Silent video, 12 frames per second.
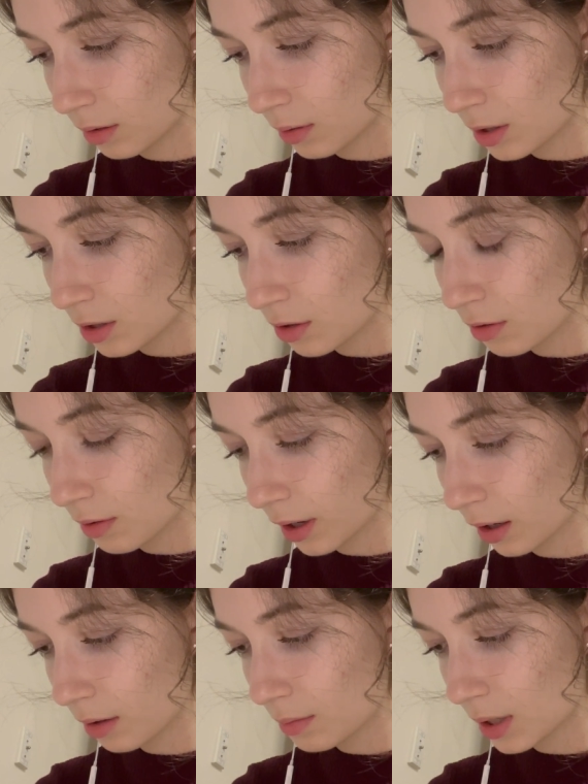We do
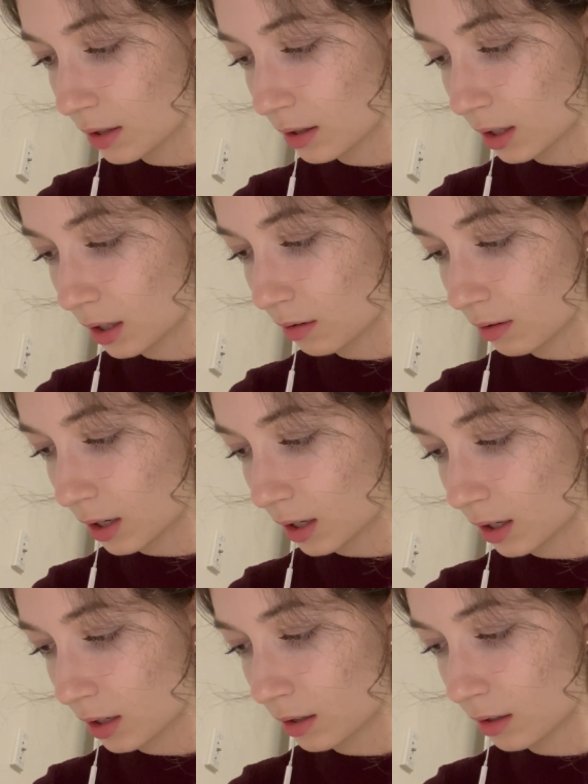recommend that you get
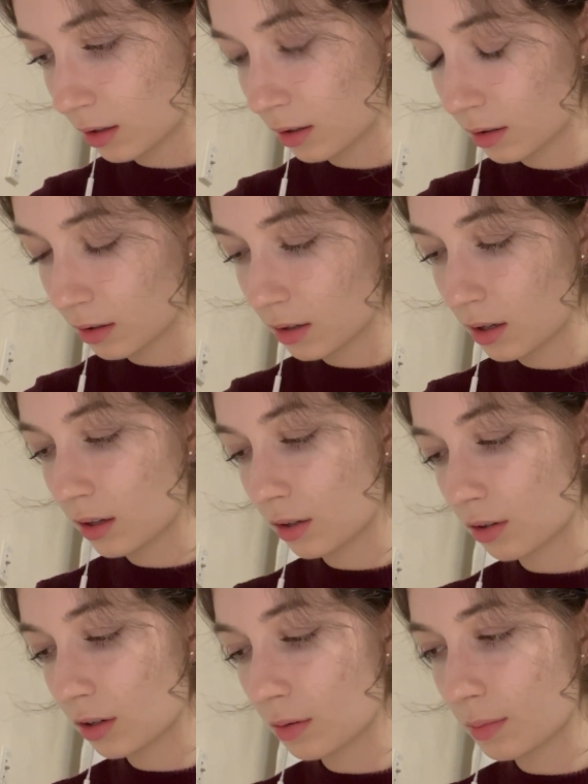in a
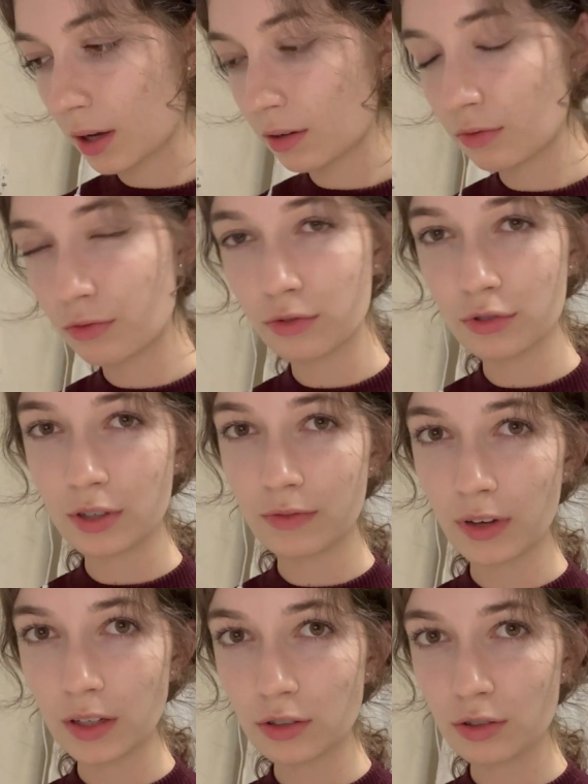good amount of fruits and
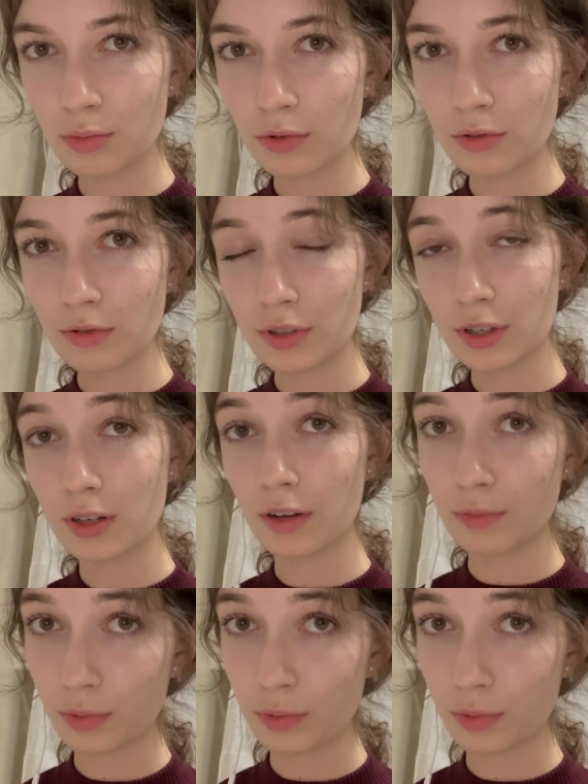vegetables and enough